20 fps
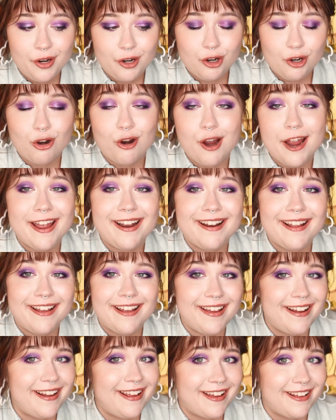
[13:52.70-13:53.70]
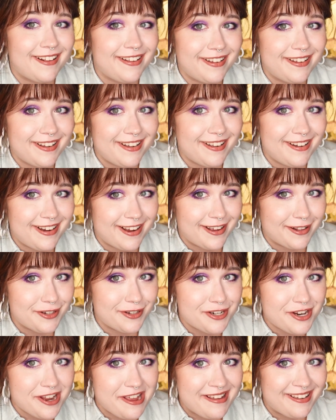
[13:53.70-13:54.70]
great anal-
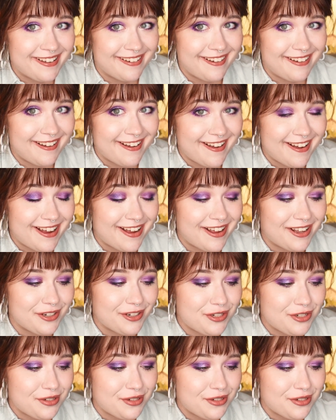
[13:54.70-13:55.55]
analogy uh,